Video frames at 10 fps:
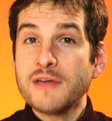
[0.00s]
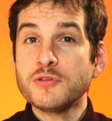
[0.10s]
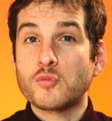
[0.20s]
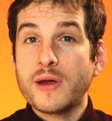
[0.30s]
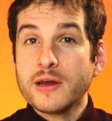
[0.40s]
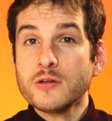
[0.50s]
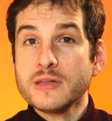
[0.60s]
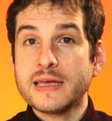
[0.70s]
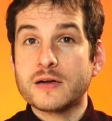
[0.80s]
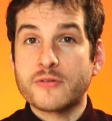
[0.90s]
have to
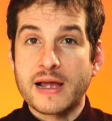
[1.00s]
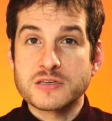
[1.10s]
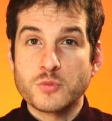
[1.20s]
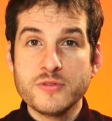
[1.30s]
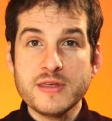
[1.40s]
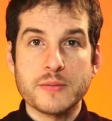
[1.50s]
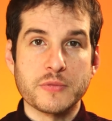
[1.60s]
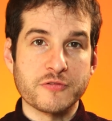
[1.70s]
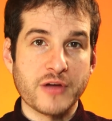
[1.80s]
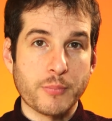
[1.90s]
regularly interact with the
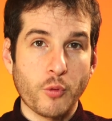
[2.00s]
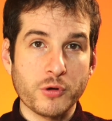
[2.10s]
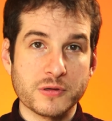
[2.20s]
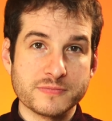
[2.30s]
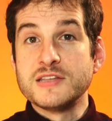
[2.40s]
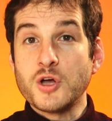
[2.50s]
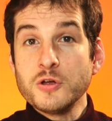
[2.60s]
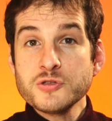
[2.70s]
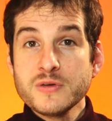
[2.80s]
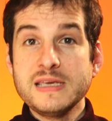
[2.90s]
EMnify portal. It's
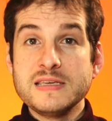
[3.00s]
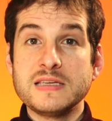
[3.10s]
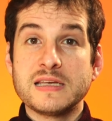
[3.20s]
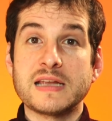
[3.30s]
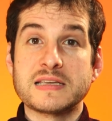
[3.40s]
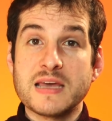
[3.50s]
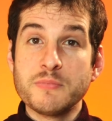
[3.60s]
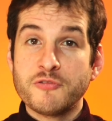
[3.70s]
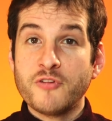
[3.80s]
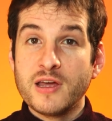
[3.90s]
also easy to connect
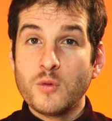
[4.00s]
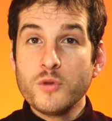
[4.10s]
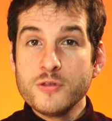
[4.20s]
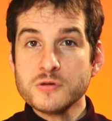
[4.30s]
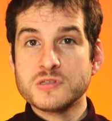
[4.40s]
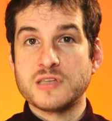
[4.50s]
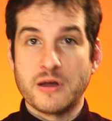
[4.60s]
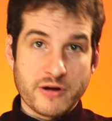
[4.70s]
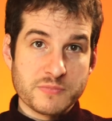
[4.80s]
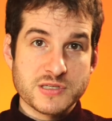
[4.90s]
EMnify with your
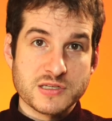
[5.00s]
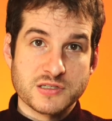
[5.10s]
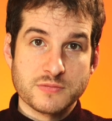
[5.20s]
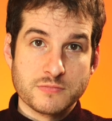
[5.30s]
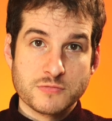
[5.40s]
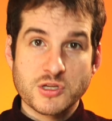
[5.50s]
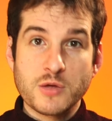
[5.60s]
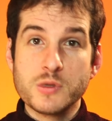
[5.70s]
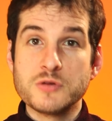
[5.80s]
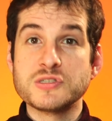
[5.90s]
CRM system, so that when you